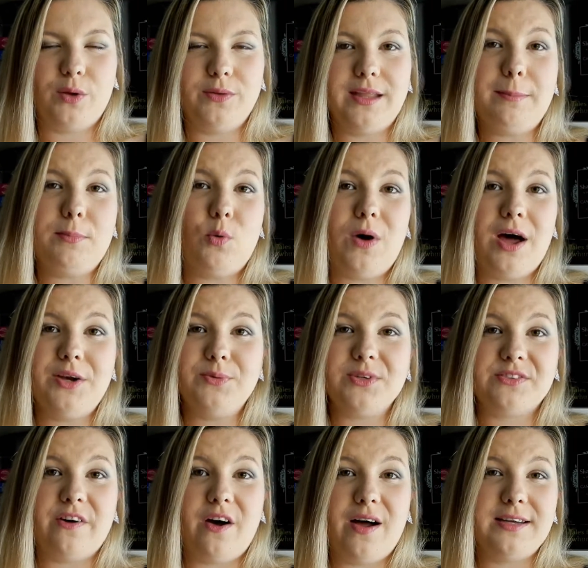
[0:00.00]
Number 1
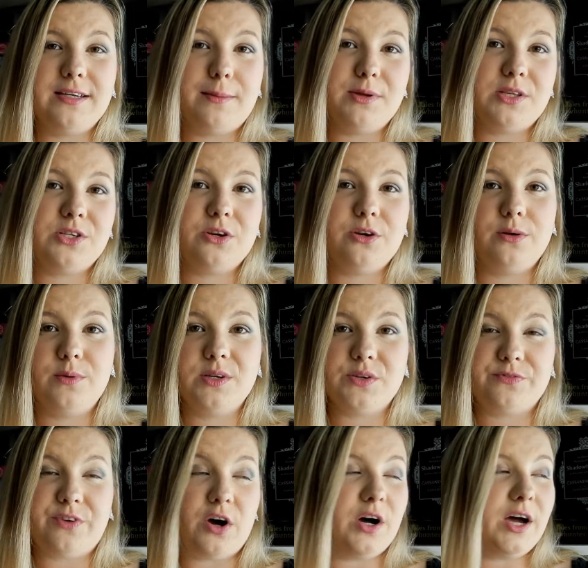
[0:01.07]
was fine, number 2 was
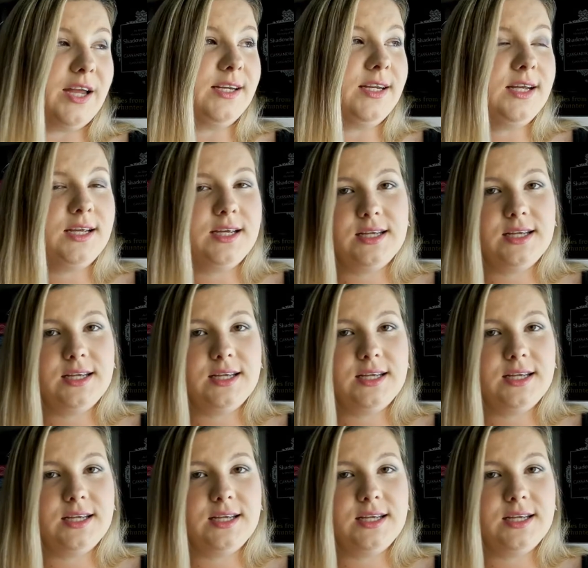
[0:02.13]
fine.